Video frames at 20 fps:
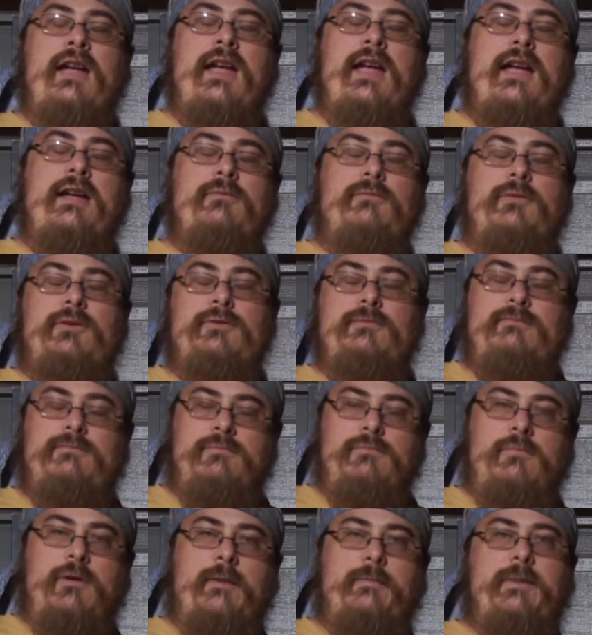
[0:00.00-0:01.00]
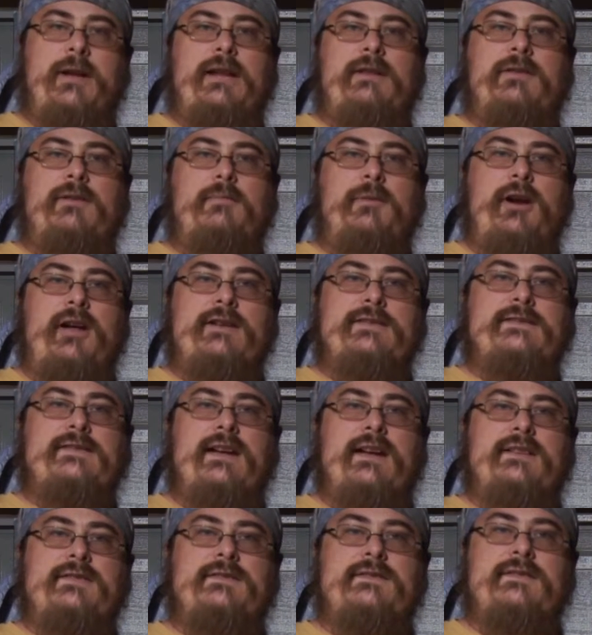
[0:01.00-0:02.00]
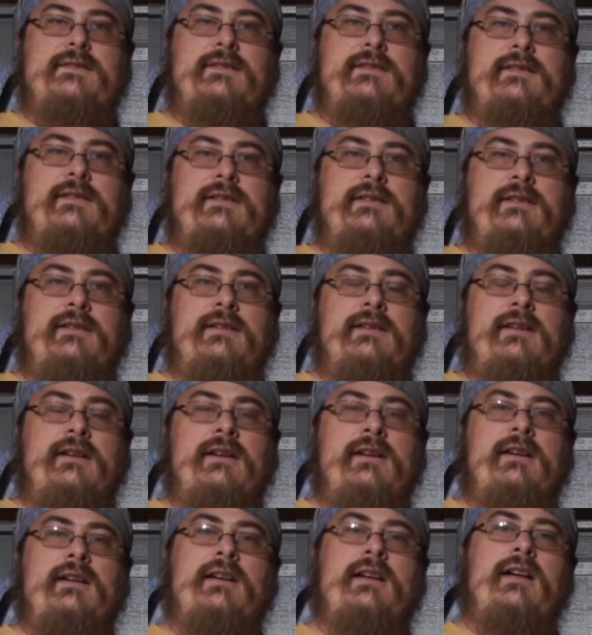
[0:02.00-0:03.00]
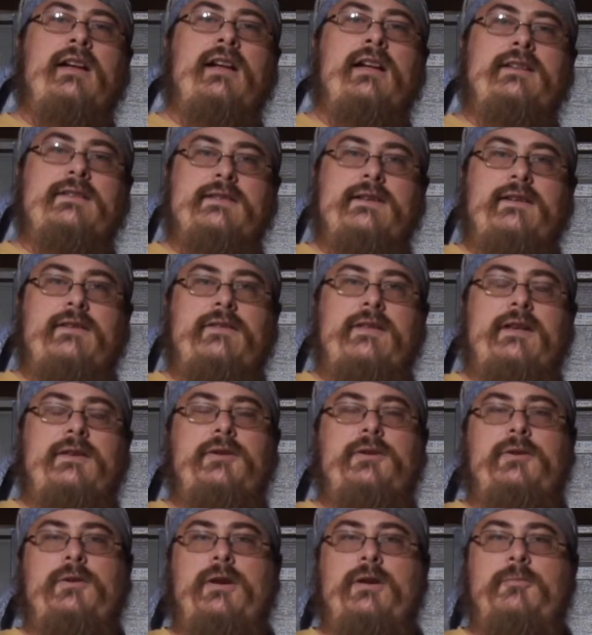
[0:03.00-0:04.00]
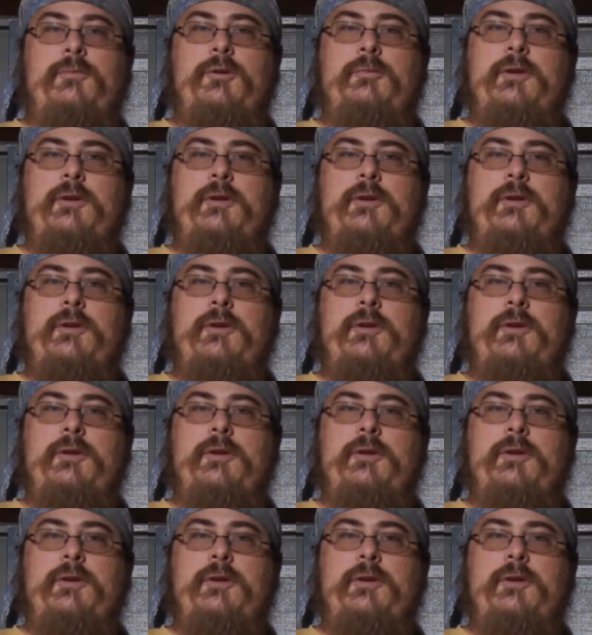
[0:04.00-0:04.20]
and we'll repeat the process until the new number